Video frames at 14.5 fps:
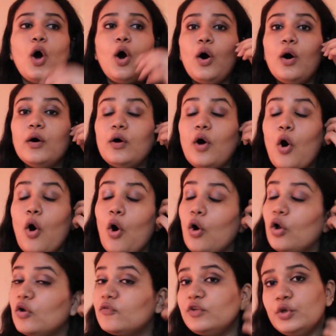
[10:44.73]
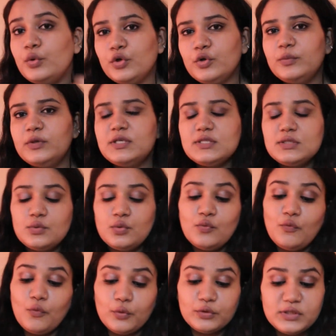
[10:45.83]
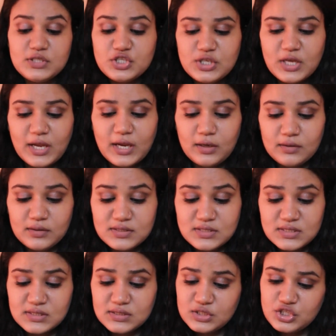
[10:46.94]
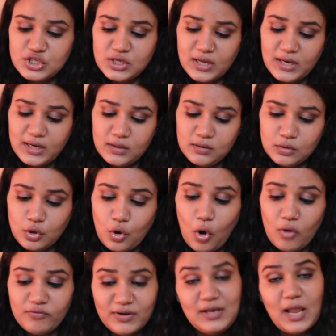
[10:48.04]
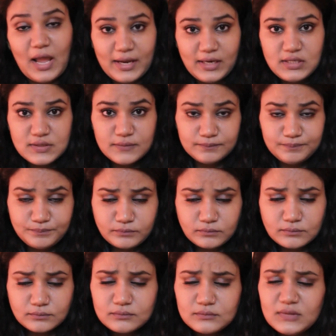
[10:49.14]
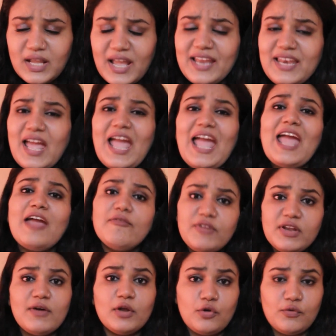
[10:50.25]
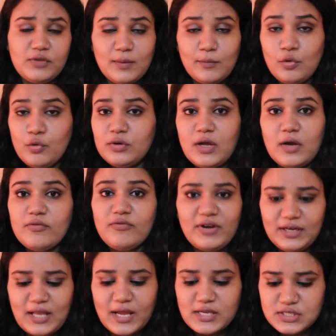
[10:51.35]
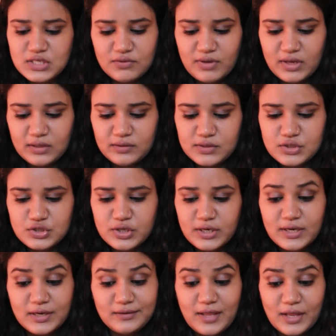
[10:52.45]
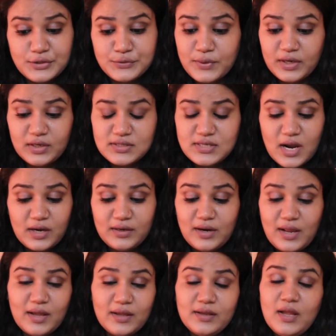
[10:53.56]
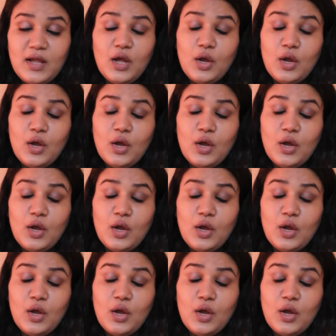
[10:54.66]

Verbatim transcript: Uh, all of the YouTubers who wore this shade, this is in the shade Coffee Light, and every one of them looked fantastic wearing this shade, and that's why I decided that I,